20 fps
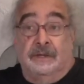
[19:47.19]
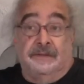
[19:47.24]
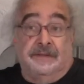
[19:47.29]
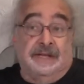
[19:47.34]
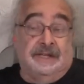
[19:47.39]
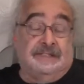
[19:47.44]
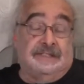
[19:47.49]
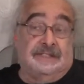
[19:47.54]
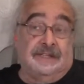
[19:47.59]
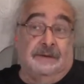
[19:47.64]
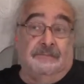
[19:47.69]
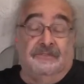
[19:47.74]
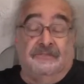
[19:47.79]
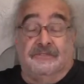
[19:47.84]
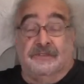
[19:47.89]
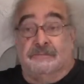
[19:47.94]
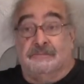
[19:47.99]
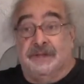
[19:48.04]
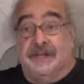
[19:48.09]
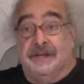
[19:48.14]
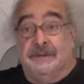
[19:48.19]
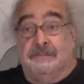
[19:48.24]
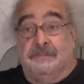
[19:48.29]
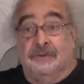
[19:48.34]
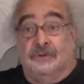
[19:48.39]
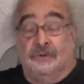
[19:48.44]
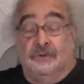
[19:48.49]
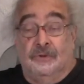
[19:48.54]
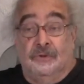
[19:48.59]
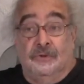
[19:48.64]
that some of the
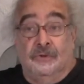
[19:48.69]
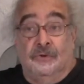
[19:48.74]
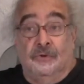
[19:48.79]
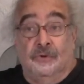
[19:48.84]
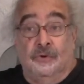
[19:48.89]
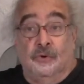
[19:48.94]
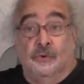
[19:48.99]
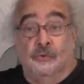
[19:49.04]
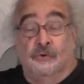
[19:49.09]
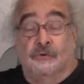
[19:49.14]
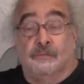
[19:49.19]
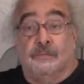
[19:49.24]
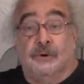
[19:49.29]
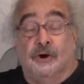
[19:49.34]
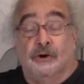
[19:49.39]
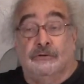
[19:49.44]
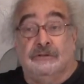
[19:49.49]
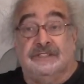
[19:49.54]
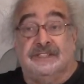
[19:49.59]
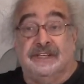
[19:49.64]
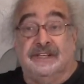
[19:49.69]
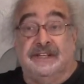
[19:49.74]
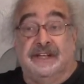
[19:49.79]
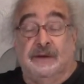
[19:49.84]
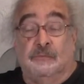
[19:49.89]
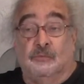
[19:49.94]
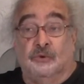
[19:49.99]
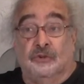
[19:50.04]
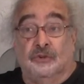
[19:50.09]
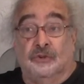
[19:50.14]
people who were opposing
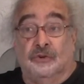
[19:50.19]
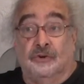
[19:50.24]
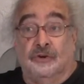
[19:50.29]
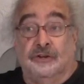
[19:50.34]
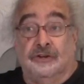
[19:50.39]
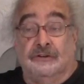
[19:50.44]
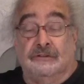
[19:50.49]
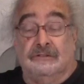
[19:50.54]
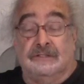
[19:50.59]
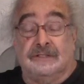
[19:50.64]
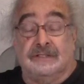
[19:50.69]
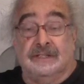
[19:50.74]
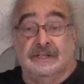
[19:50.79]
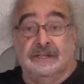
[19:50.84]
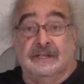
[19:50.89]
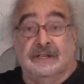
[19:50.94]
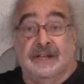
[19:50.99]
them were lawyers